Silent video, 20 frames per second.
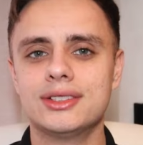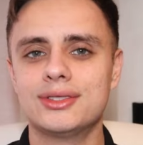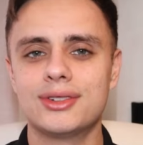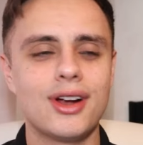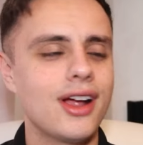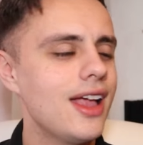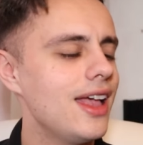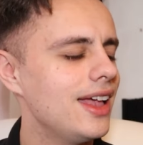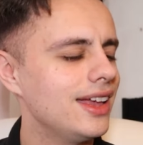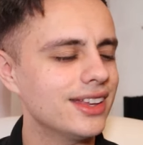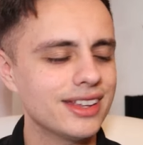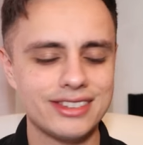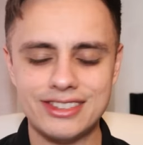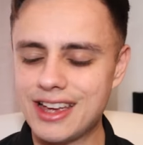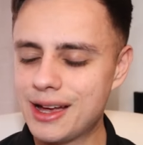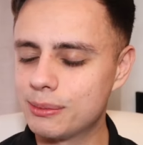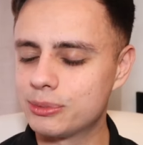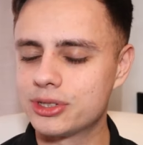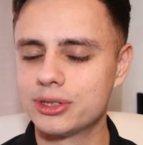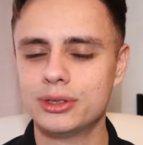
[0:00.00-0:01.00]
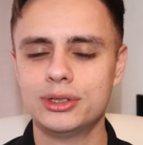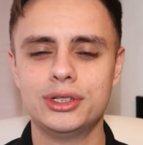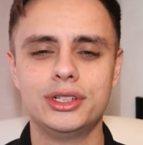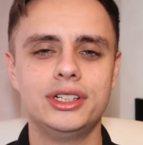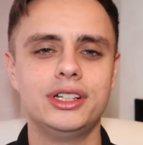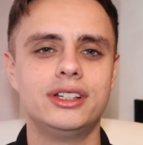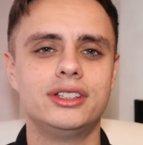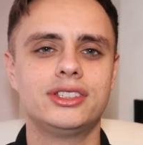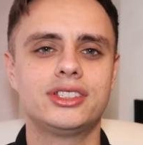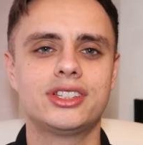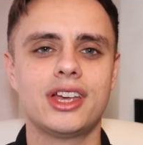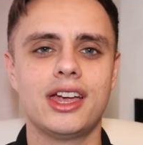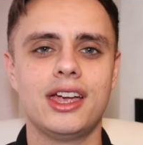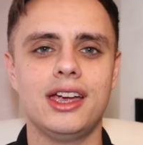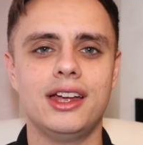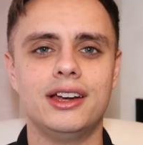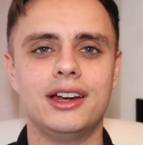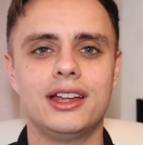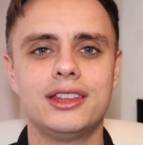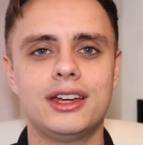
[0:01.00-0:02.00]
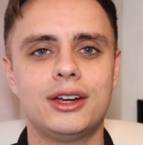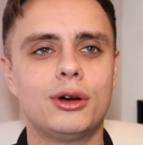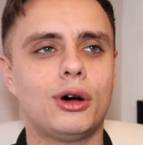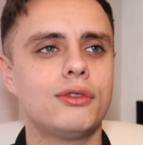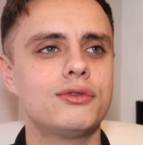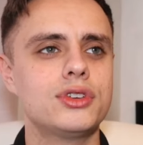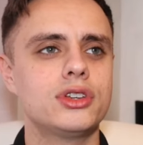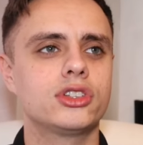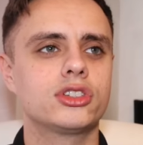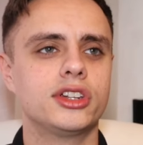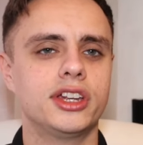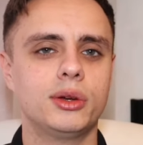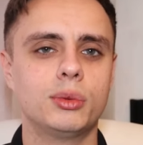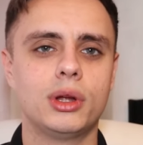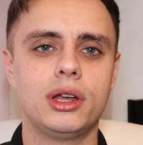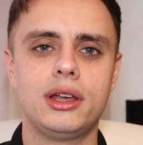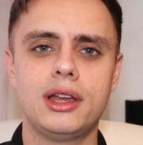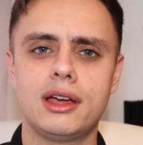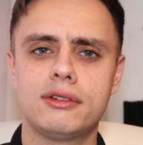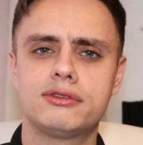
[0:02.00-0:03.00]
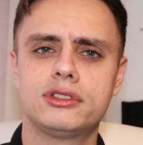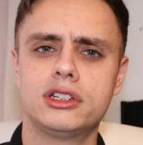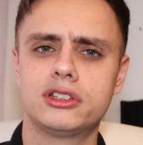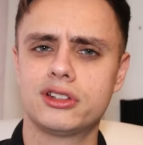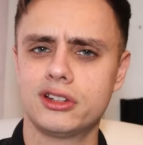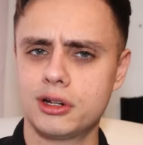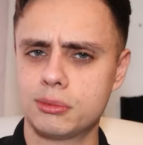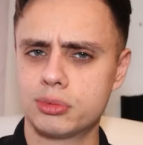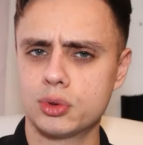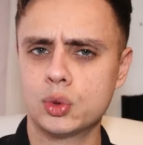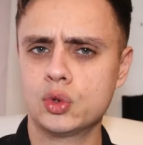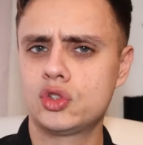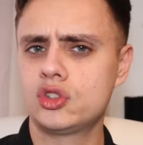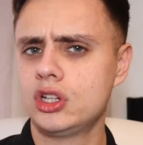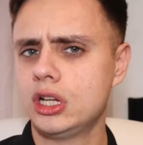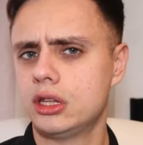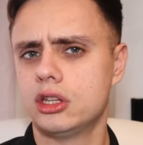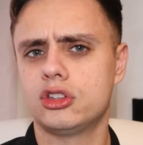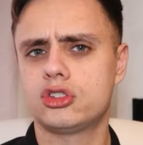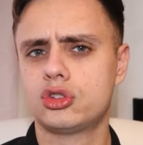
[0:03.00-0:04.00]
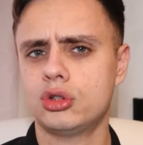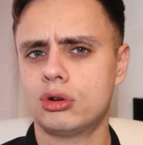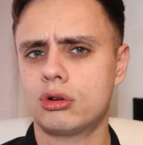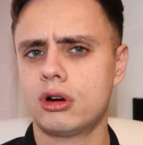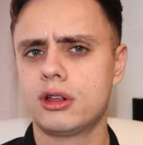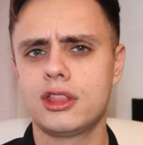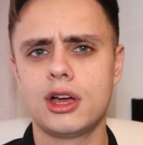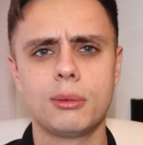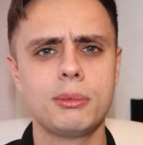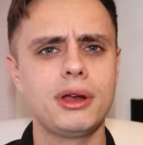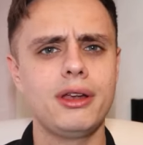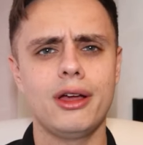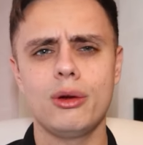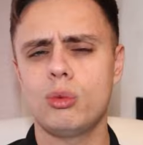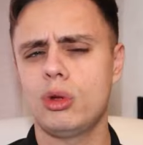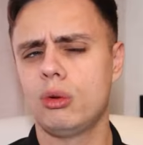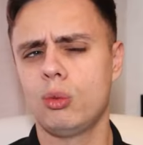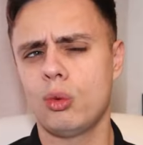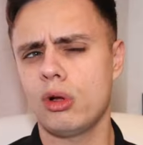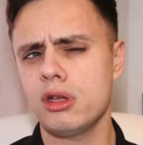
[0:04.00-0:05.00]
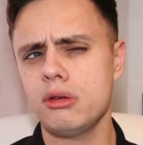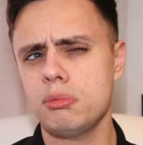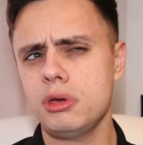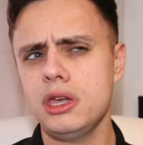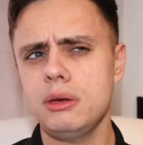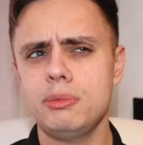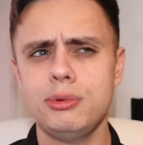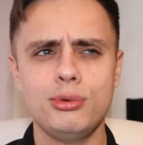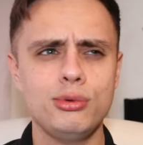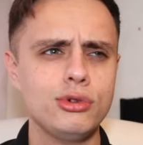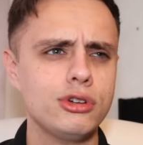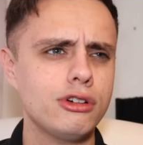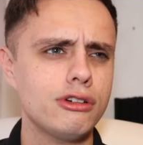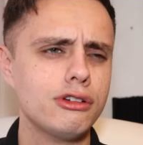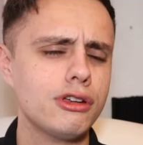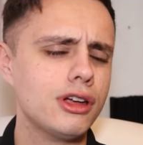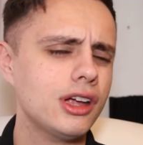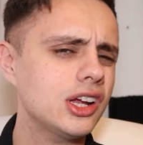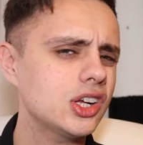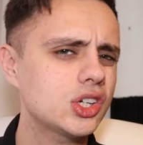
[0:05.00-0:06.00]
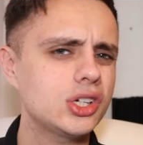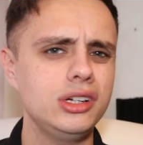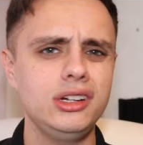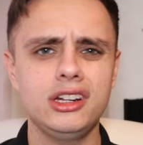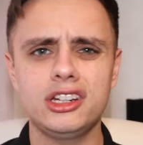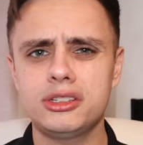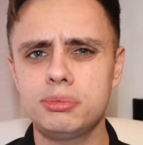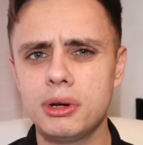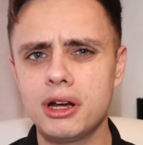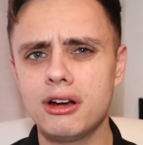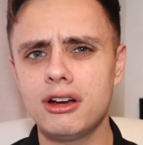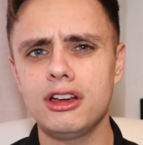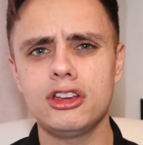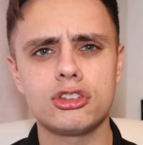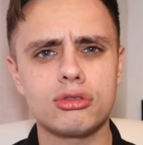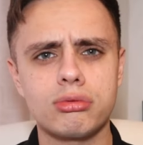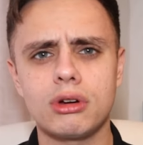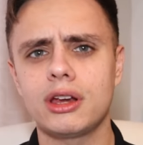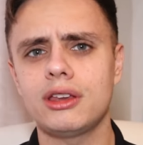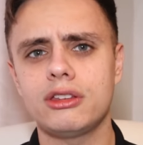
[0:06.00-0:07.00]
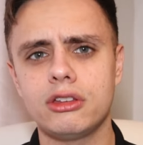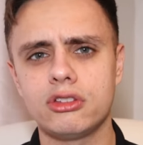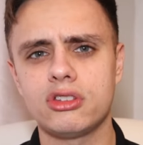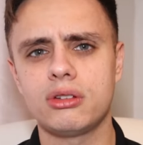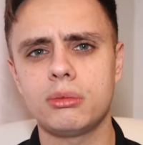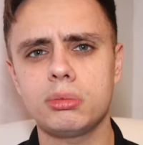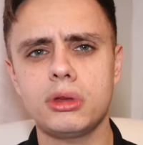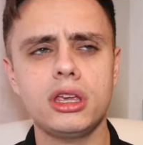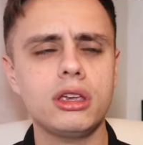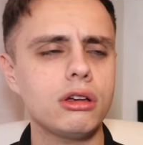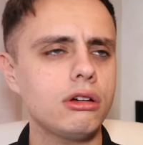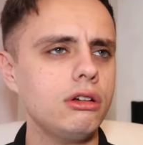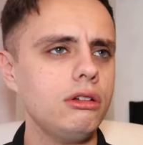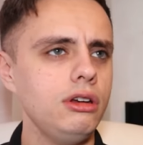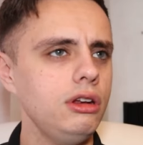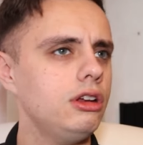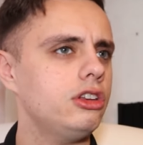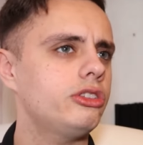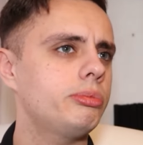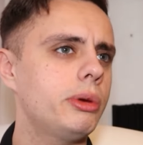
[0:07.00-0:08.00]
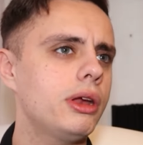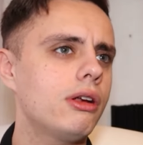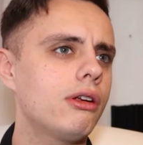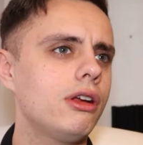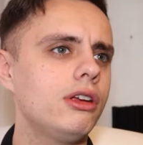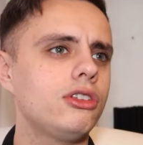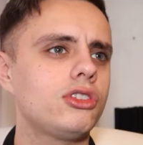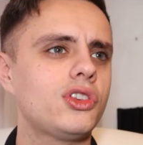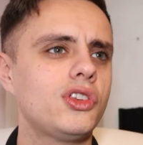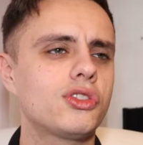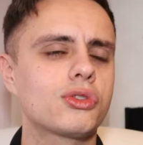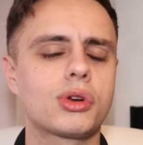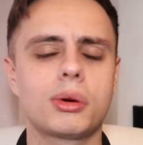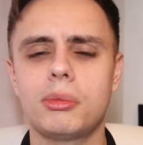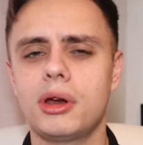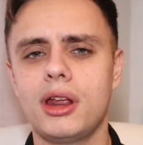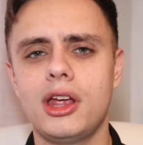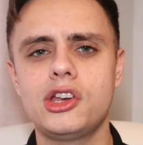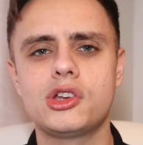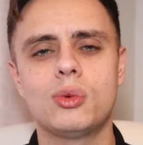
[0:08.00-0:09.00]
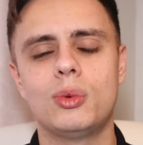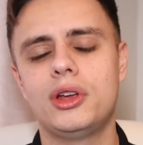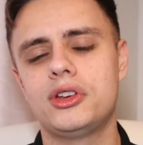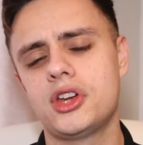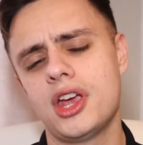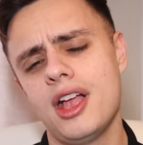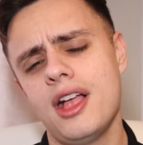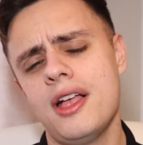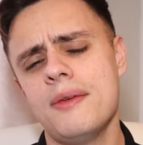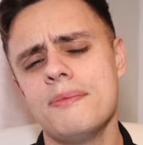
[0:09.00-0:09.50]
right? It's absolutely insane. And then obviously, when leftist liberals see this story, they'll be like, well, white people can't actually experience racism, they can't experience discrimination, which